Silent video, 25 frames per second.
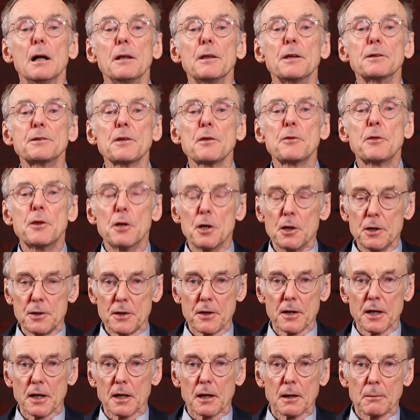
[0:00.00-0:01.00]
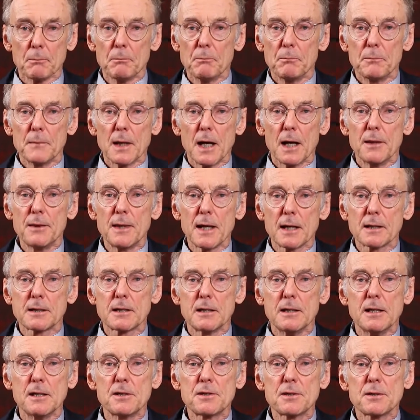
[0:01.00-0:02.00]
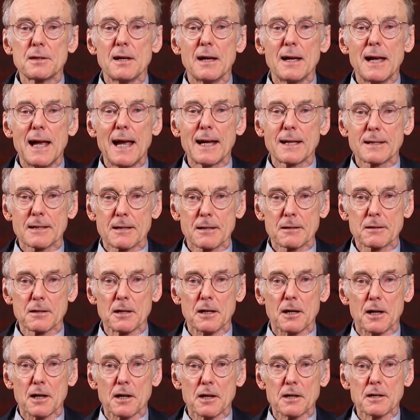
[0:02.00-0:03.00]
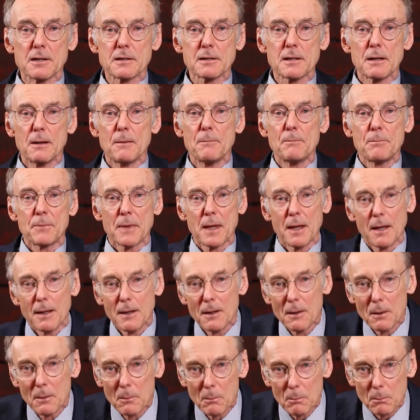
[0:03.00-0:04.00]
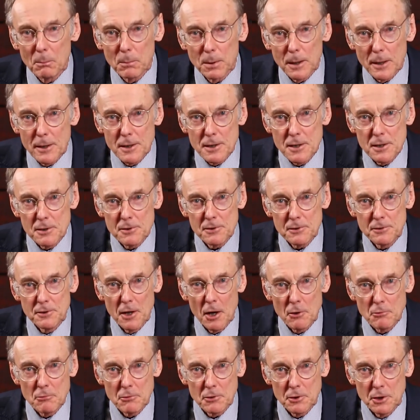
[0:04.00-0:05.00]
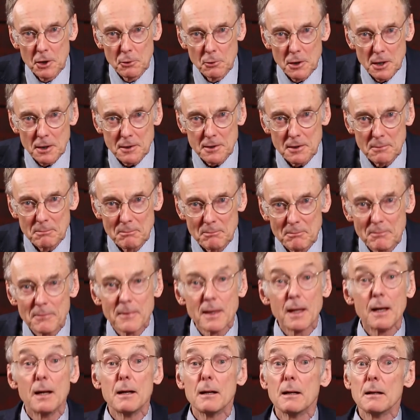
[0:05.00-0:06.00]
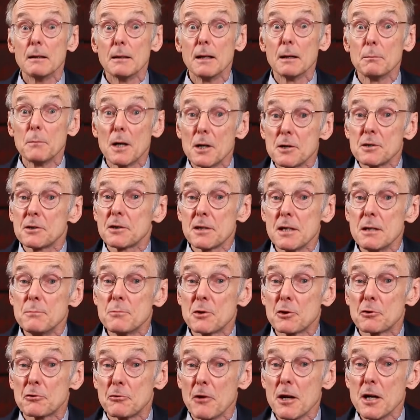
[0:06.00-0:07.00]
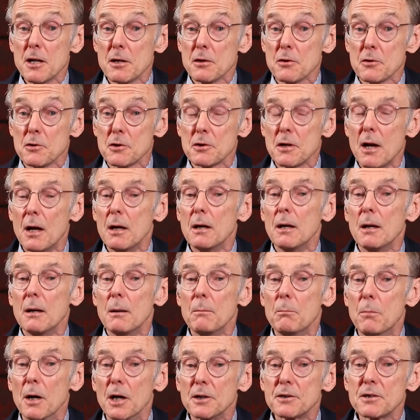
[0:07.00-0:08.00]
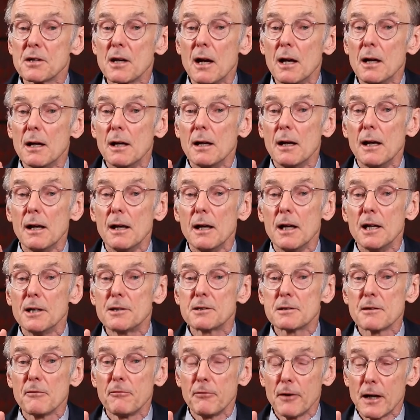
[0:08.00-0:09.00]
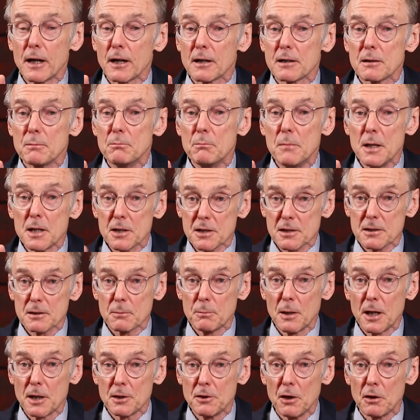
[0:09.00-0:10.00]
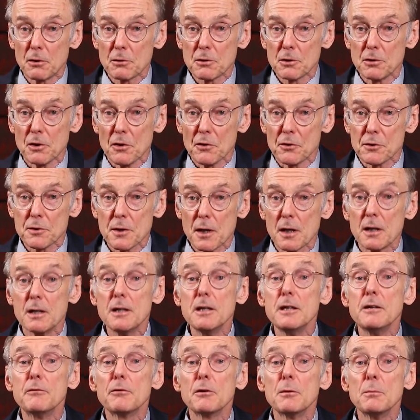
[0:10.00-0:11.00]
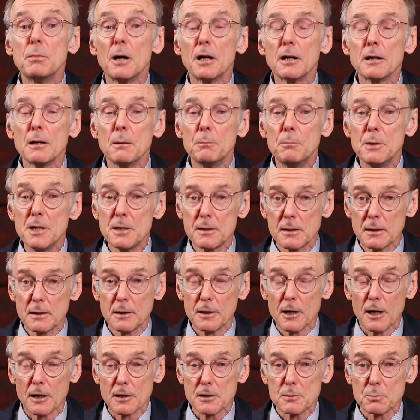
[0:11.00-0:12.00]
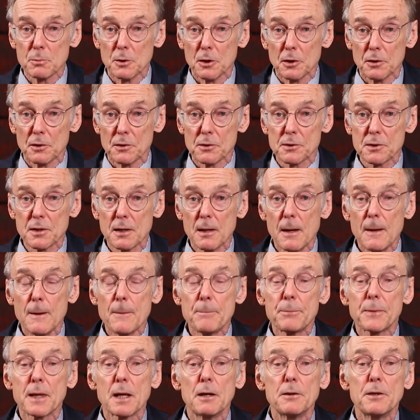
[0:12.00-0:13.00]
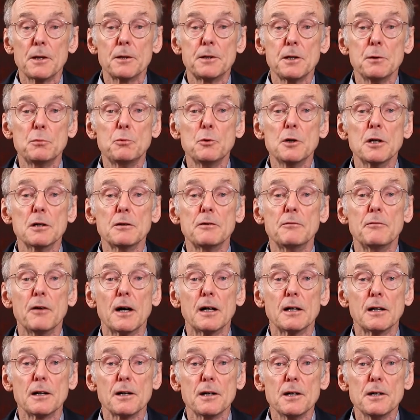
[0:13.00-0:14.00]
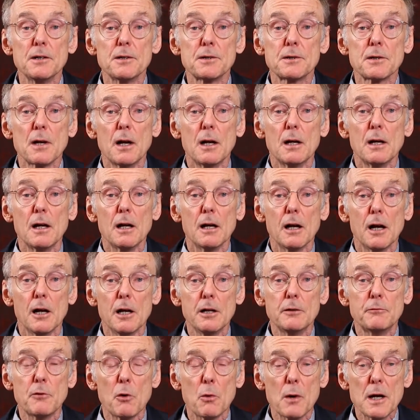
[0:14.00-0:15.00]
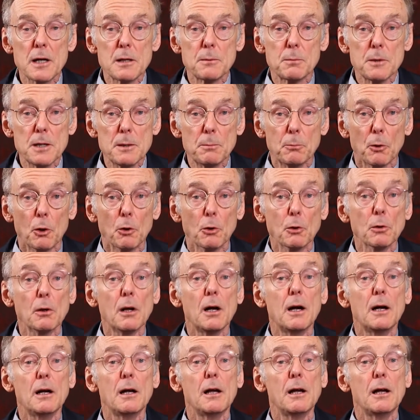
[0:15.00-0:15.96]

There's a third thing, and that is exercise. Please don't do it. That might seem strange, but it's a fact missed by doctors and even by obesity experts that if we advise overweight people